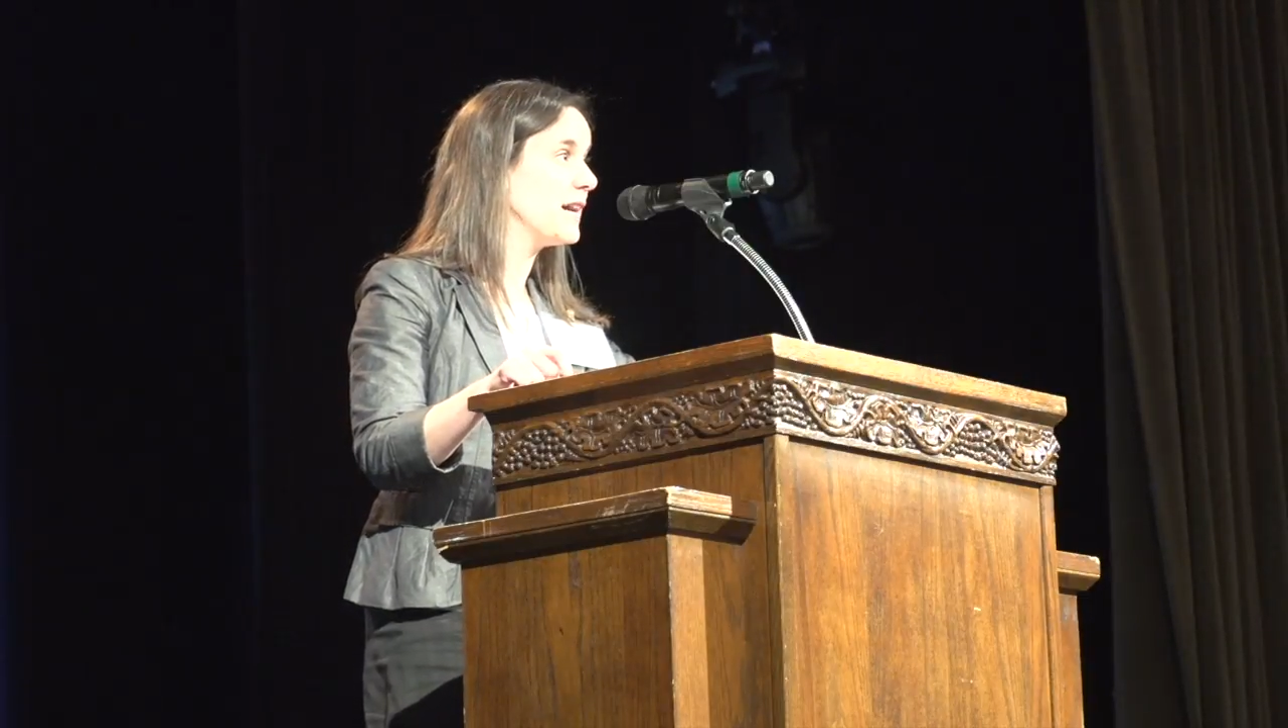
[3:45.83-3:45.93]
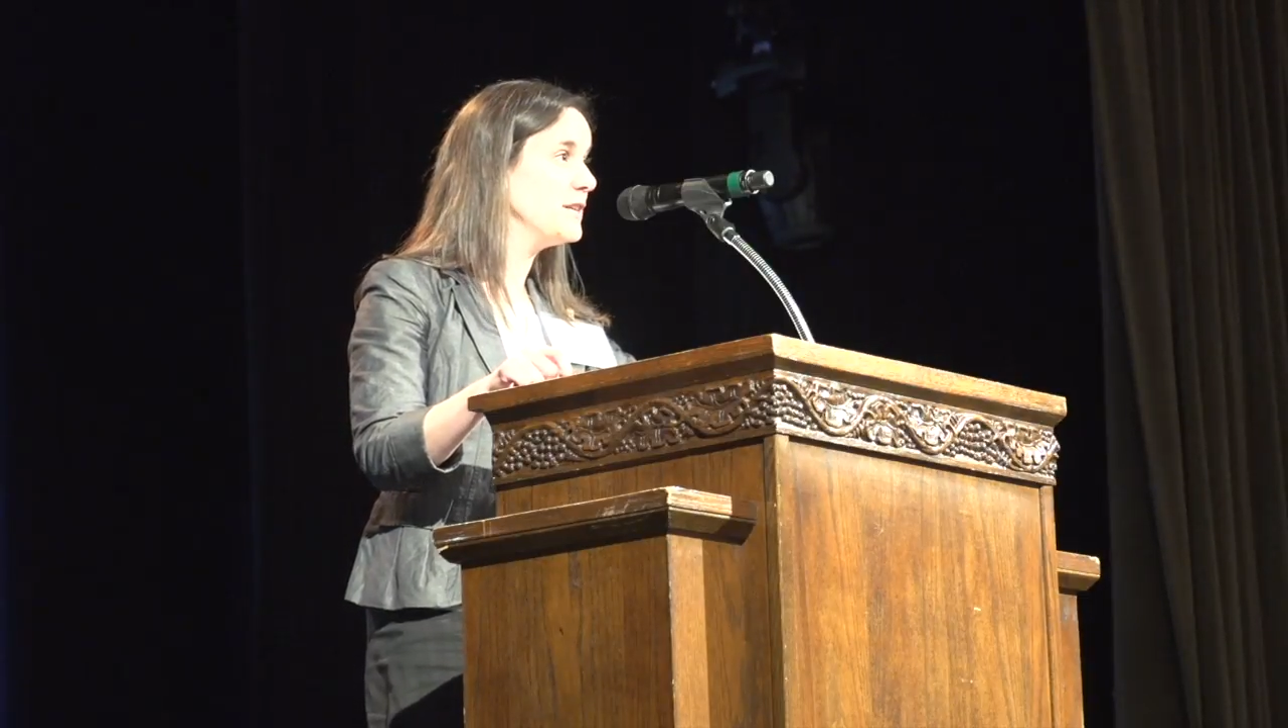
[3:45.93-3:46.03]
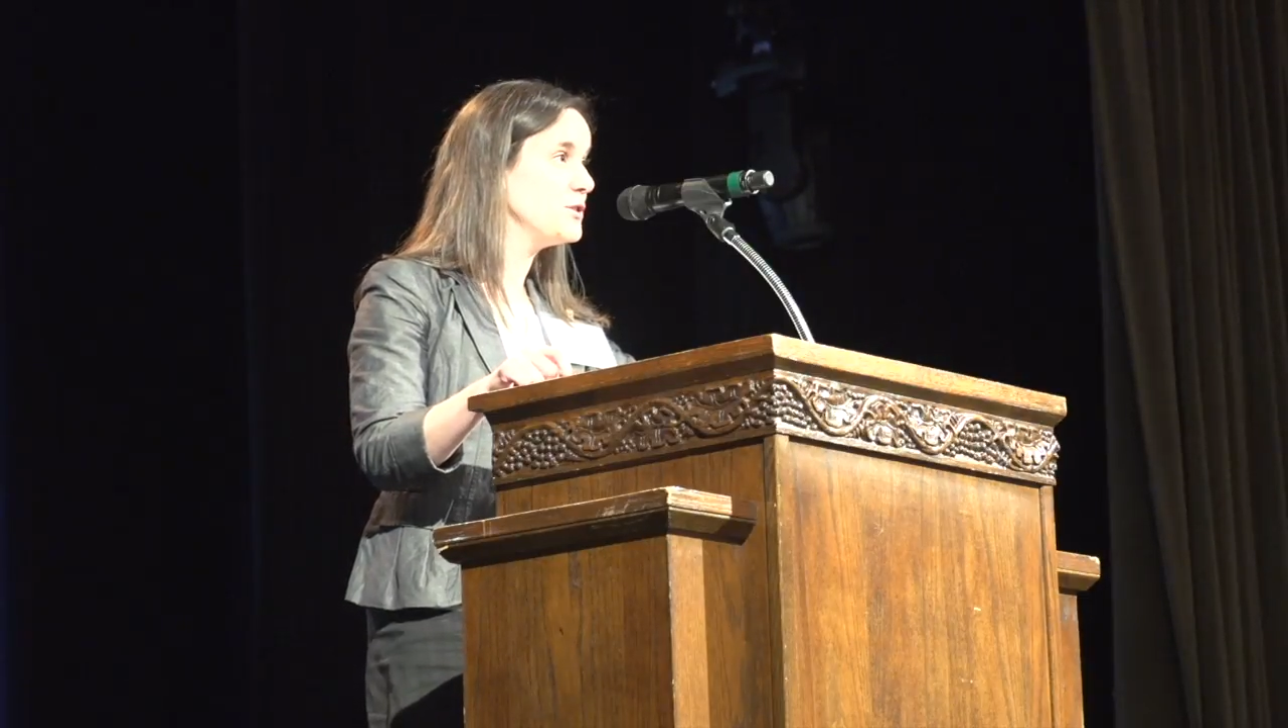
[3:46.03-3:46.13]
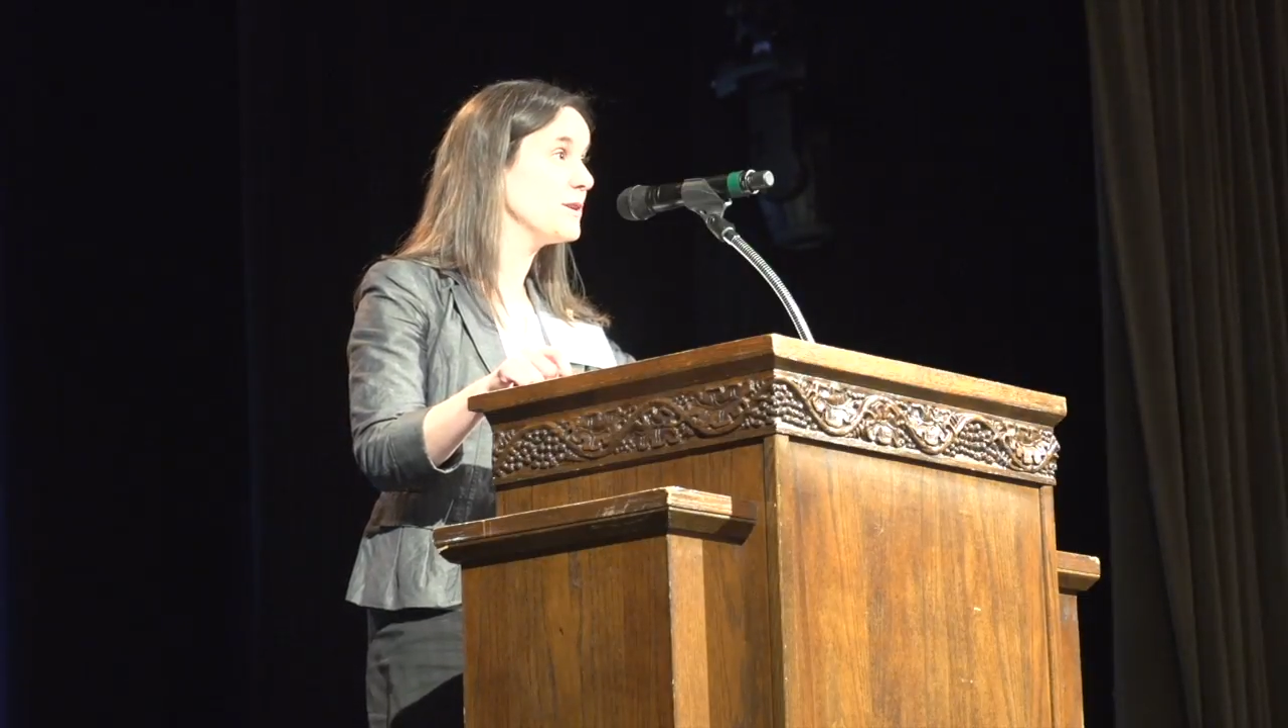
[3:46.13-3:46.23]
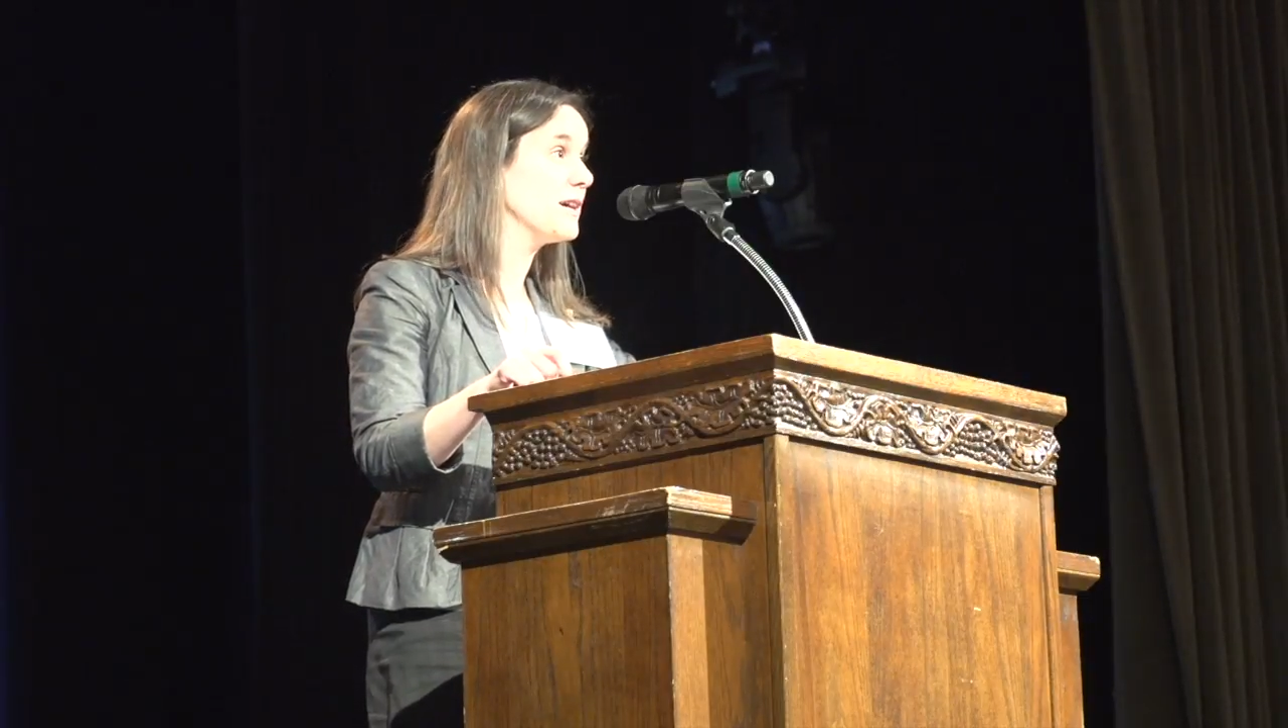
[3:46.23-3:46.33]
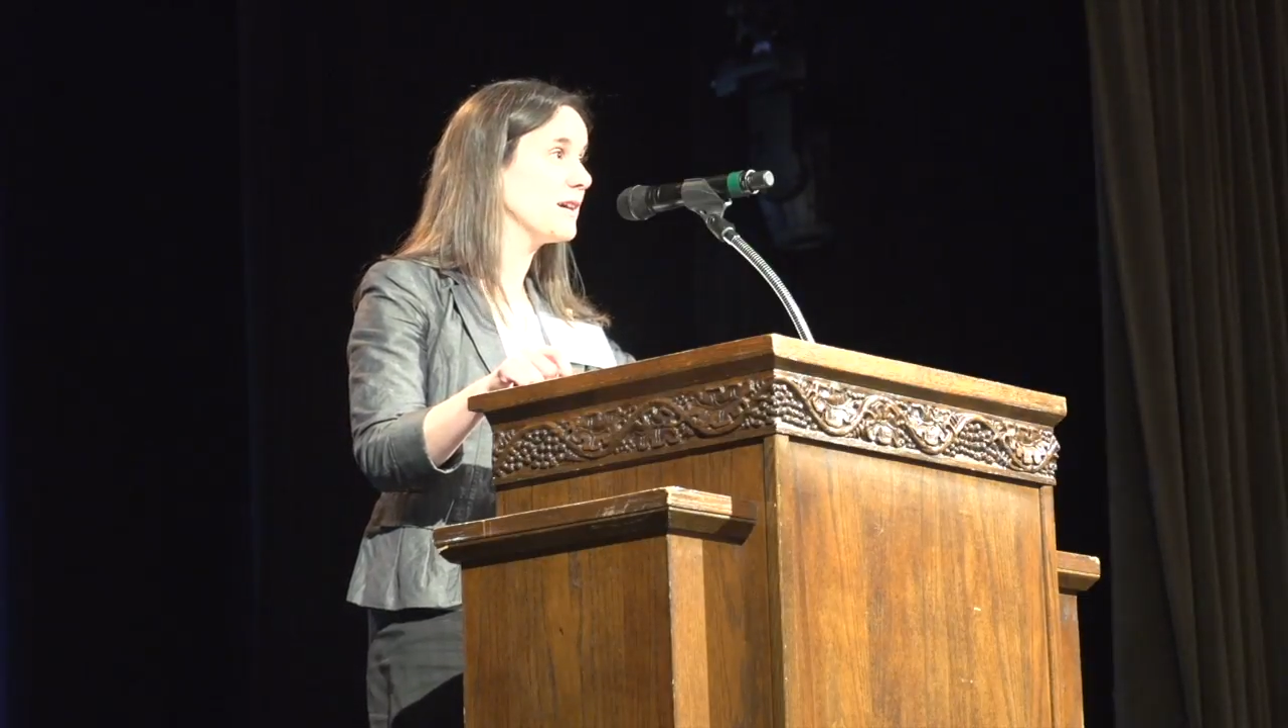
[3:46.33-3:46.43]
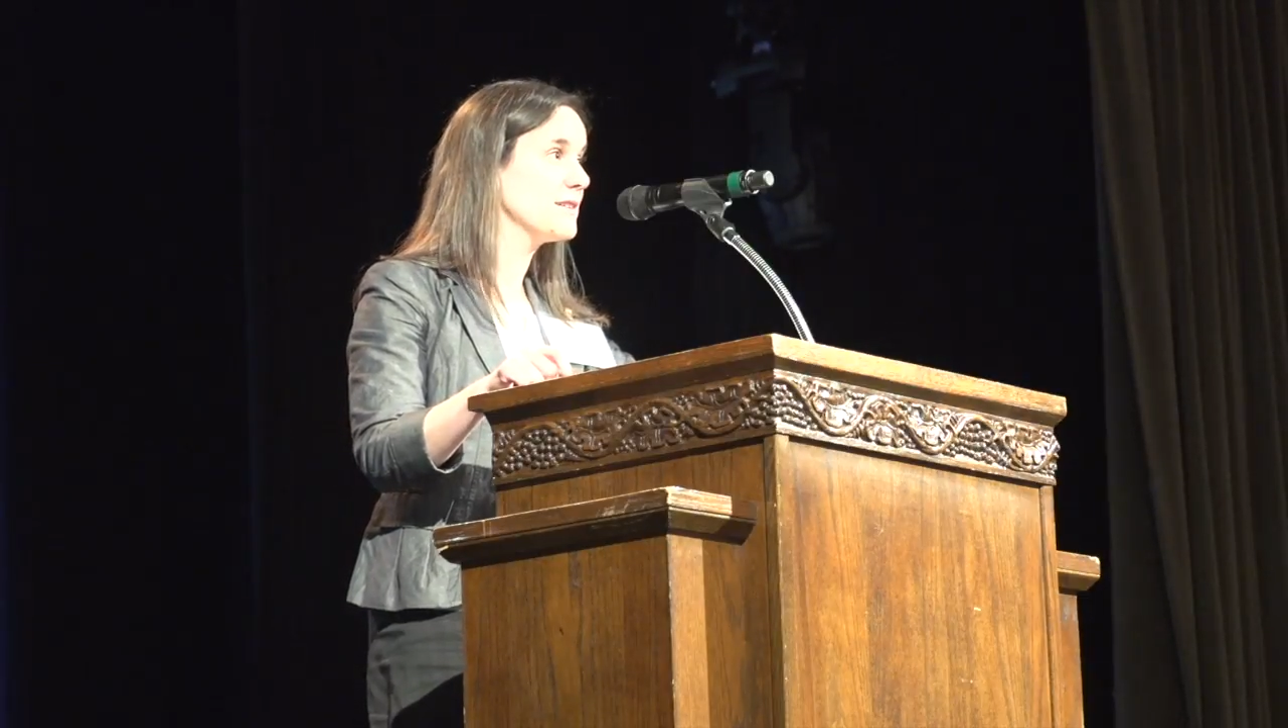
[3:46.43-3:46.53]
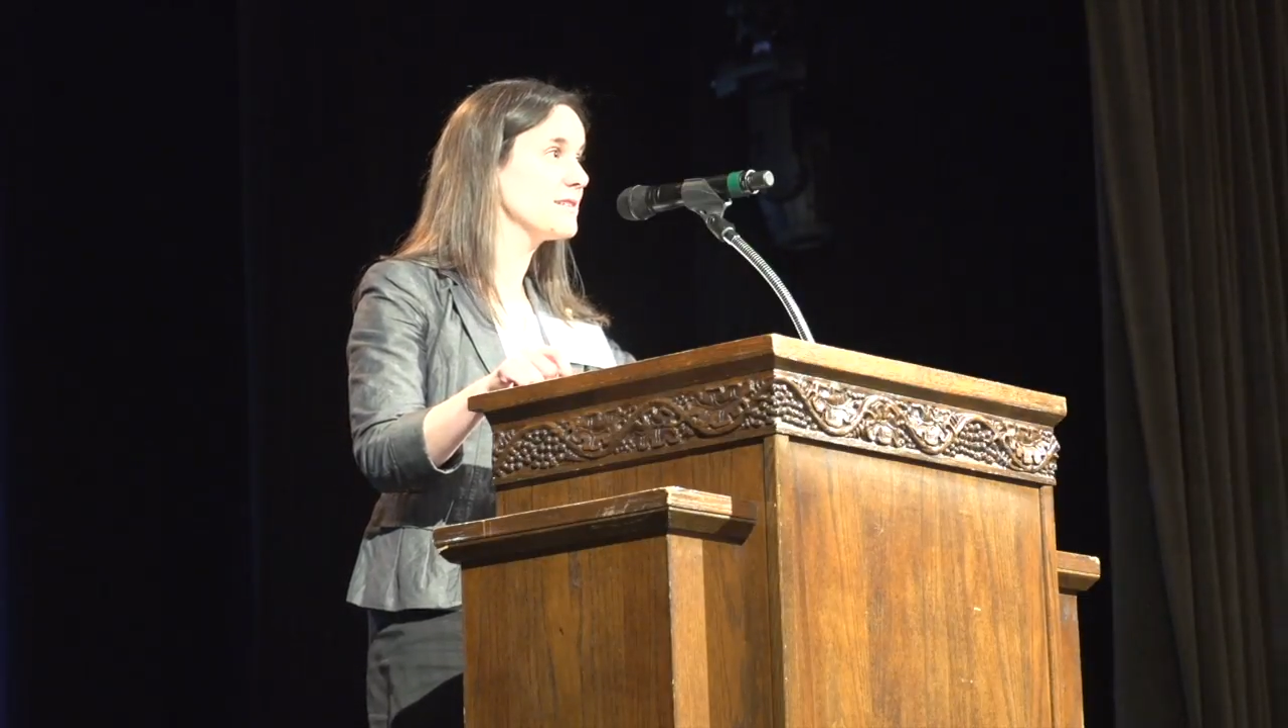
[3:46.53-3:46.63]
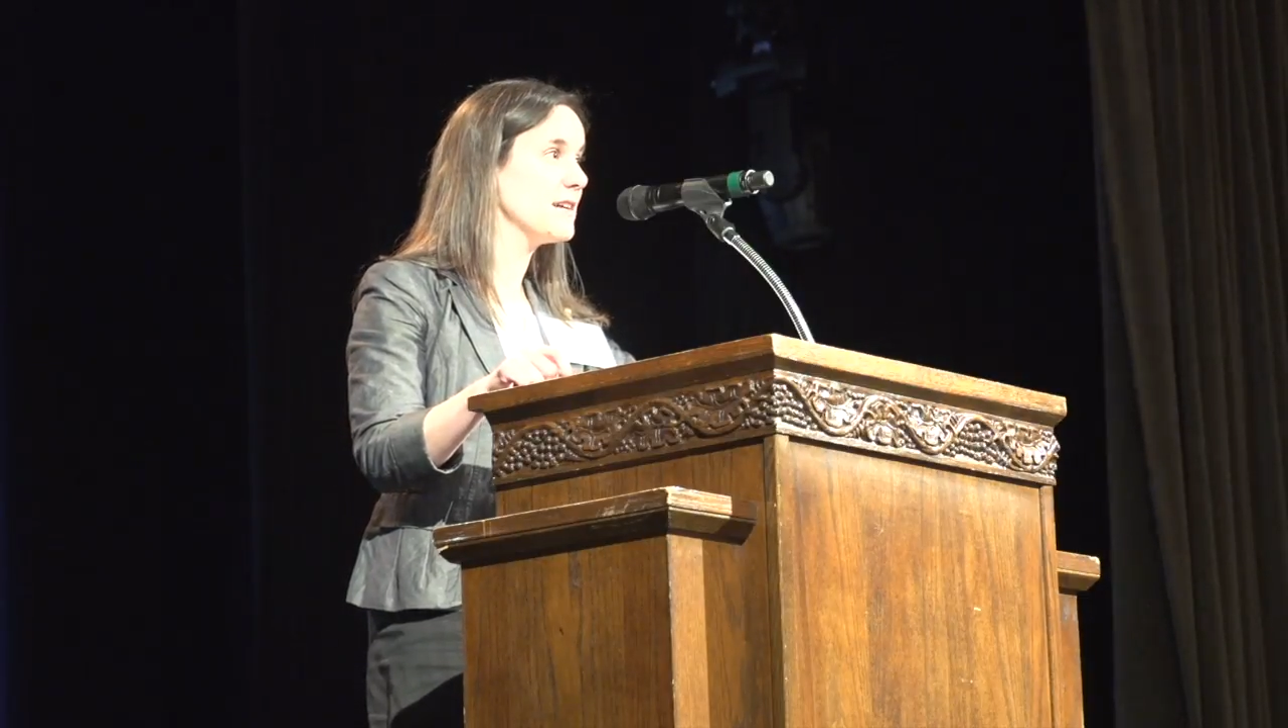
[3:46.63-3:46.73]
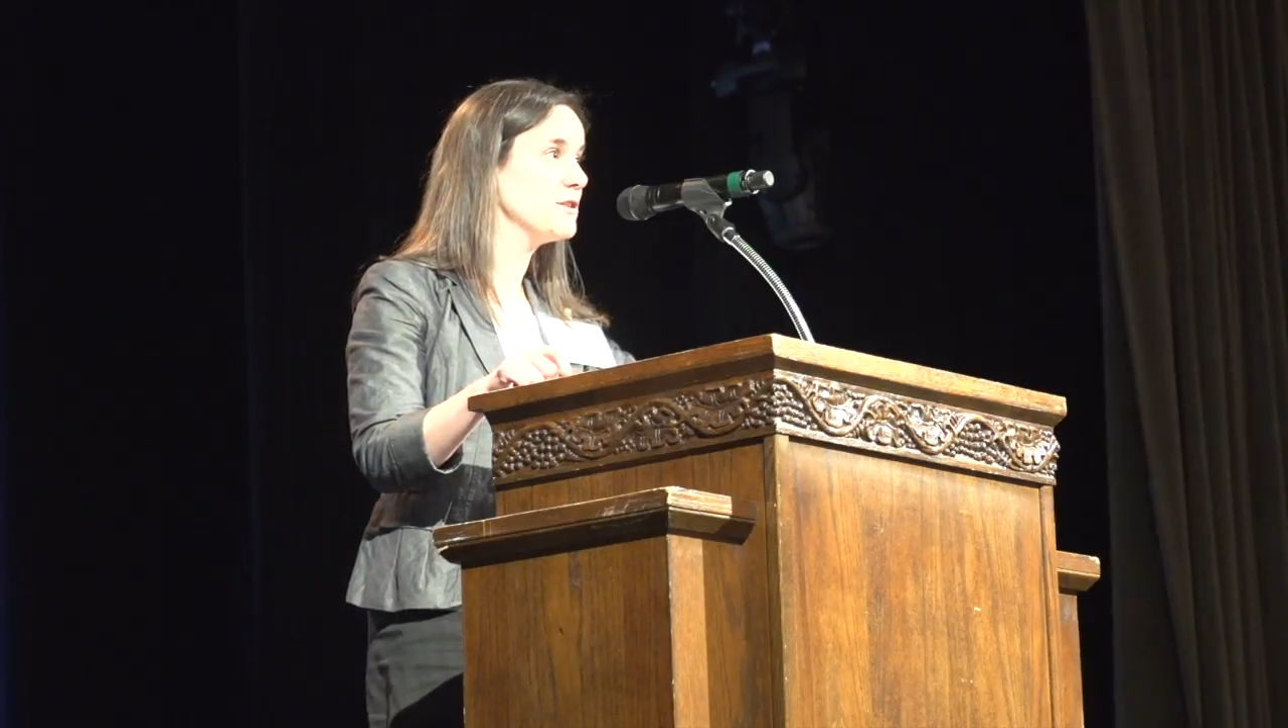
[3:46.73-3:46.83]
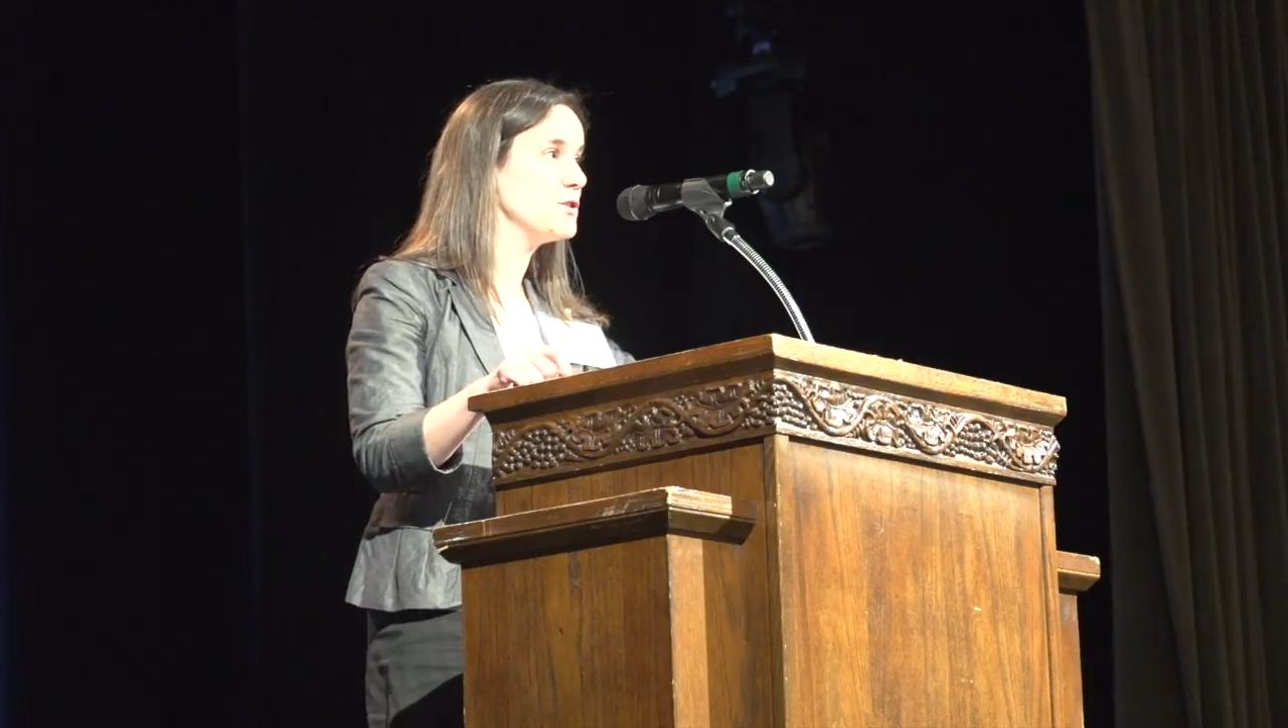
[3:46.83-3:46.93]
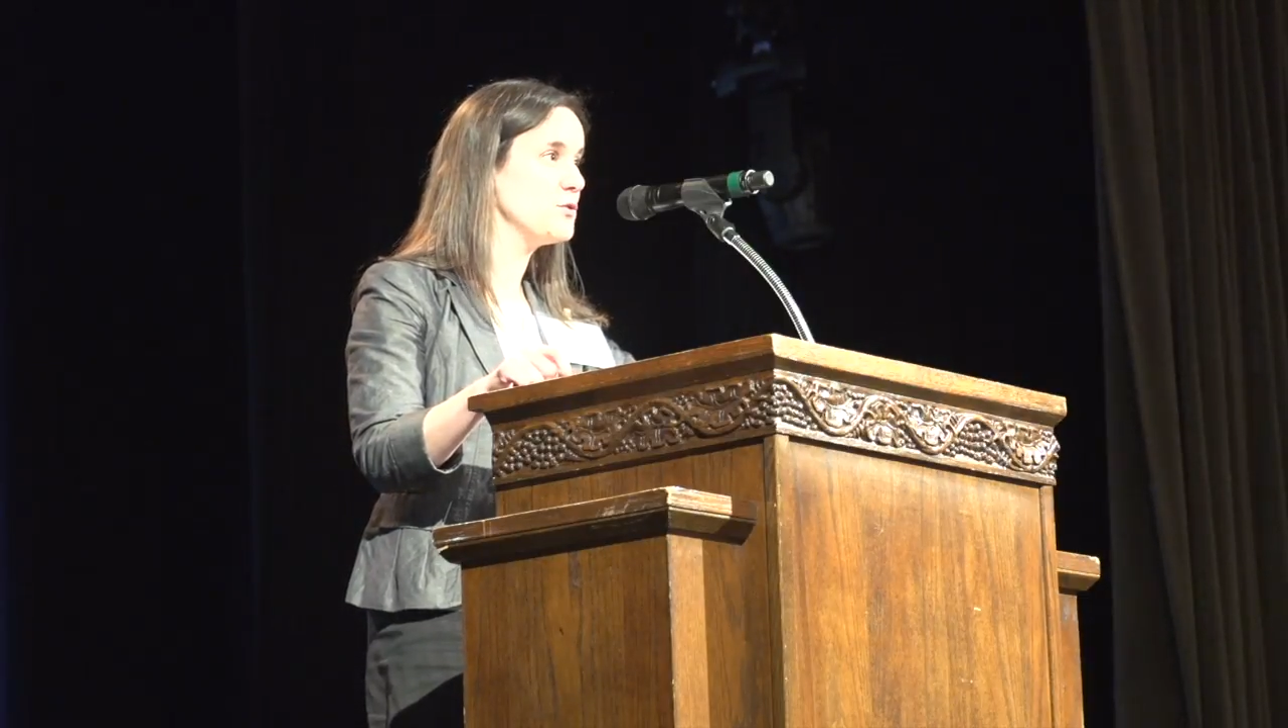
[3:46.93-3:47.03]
I do not consent